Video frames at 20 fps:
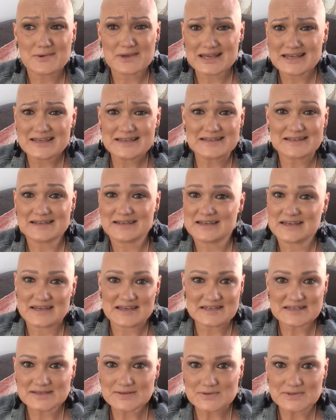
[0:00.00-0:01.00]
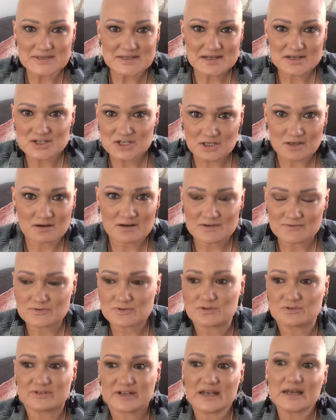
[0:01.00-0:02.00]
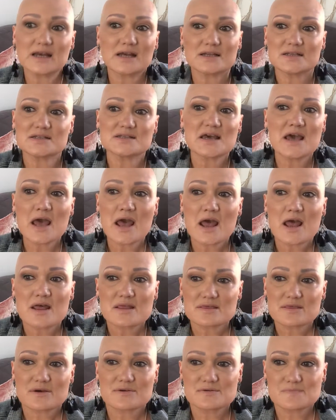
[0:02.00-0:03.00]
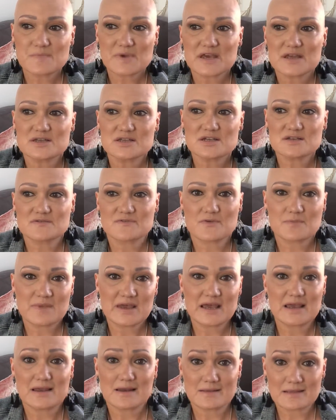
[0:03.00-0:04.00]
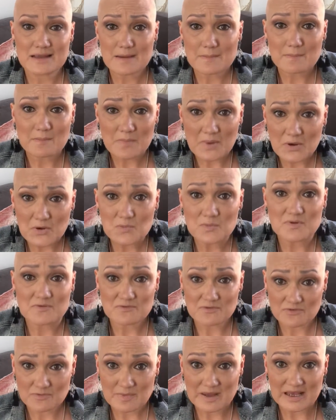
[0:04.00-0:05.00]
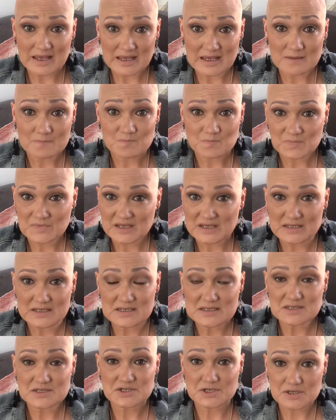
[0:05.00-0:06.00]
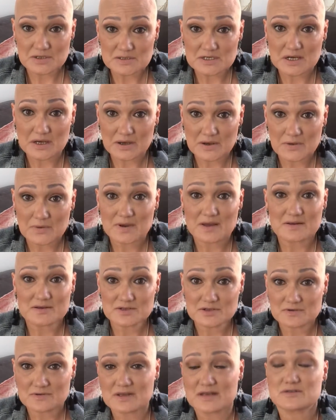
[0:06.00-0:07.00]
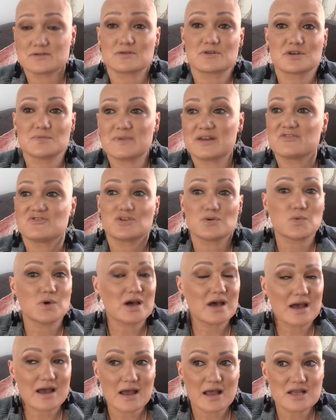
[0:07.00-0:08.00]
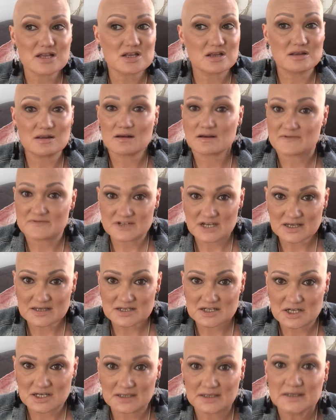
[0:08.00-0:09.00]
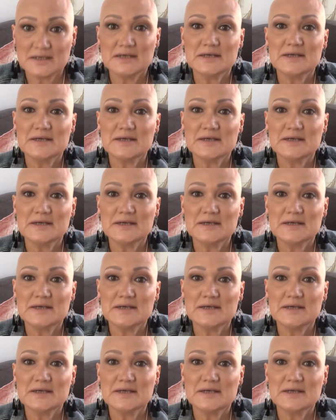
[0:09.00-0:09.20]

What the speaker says: easily. He's got such an eye for it, and those pictures for me and that moment for me in his studio and doing that documentary were life-changing.